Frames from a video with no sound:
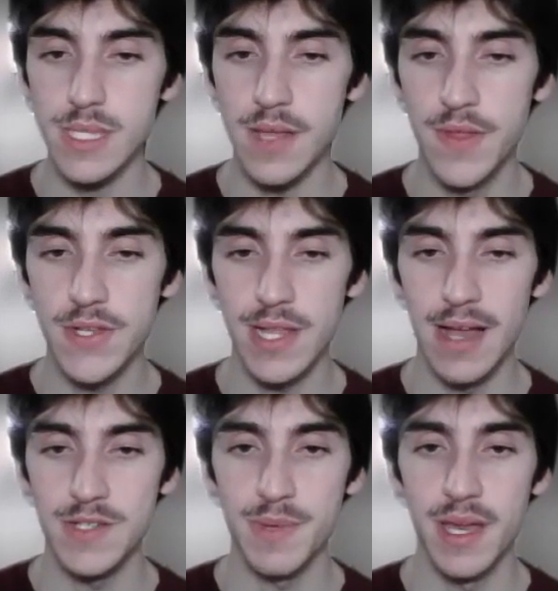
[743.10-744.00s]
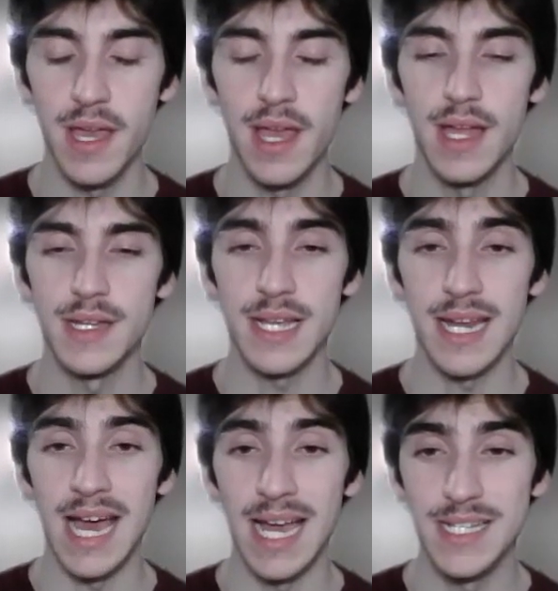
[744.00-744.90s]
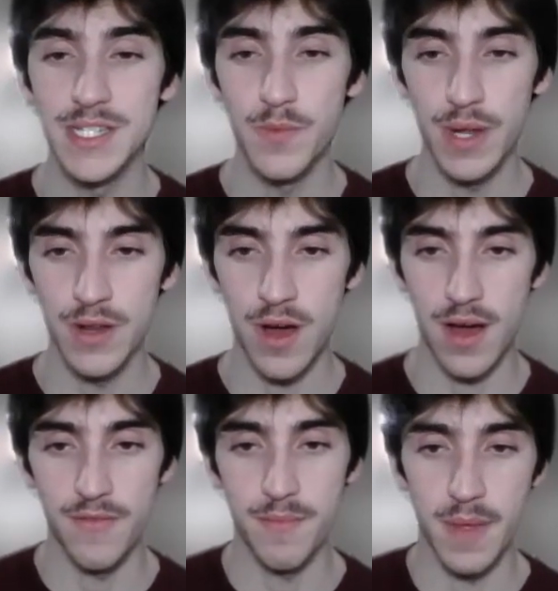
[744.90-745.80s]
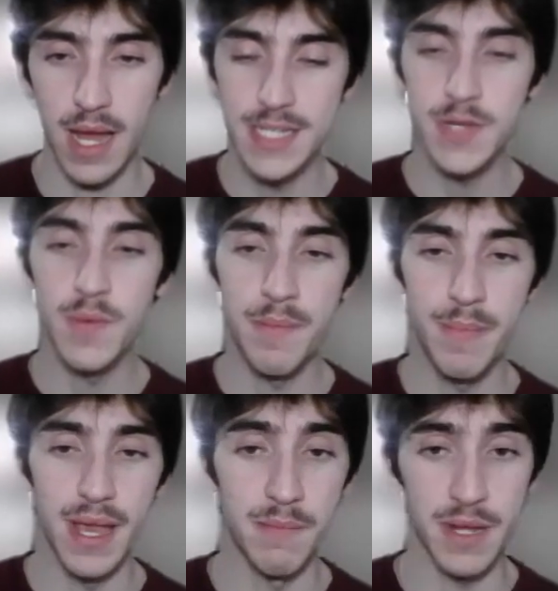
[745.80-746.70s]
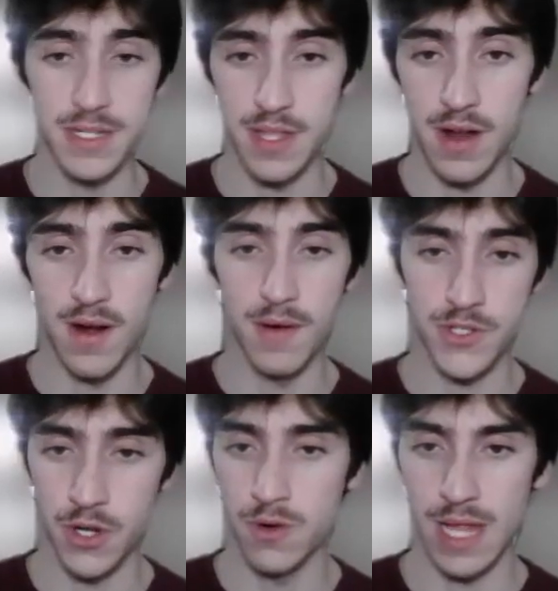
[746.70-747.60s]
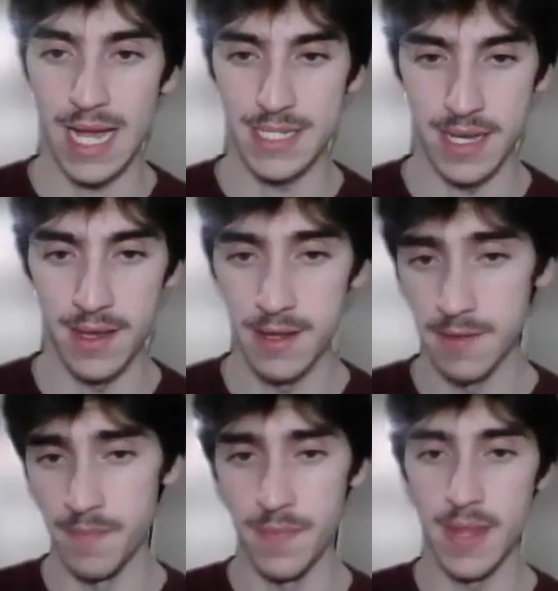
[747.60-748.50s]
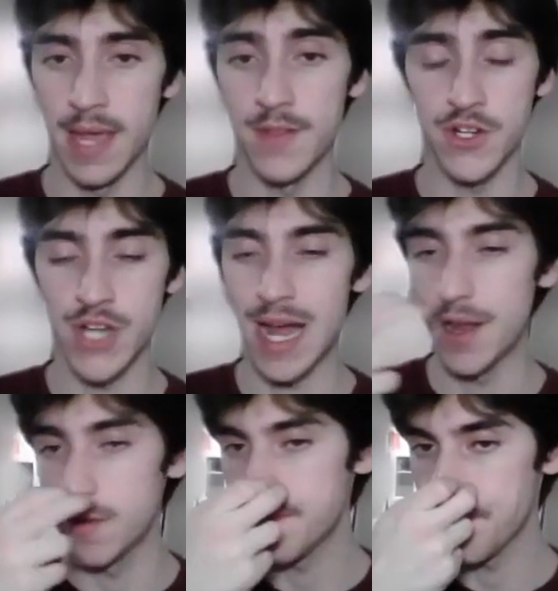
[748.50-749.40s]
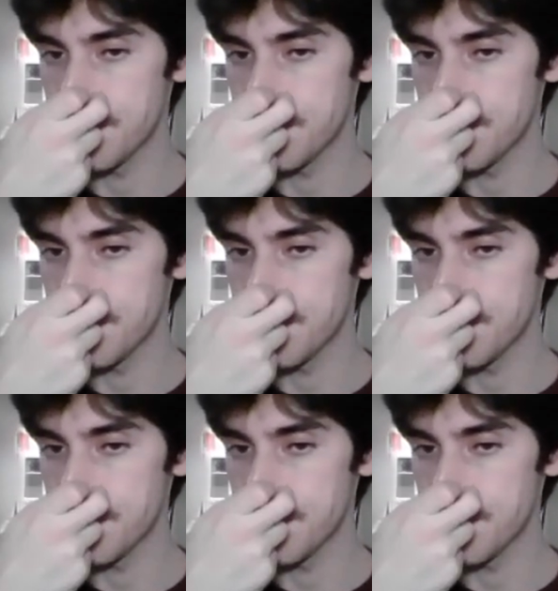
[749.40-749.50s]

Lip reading: This allows me to get an Icy Wind off, Icy Wind bait because they're so glassy, and their Shadow,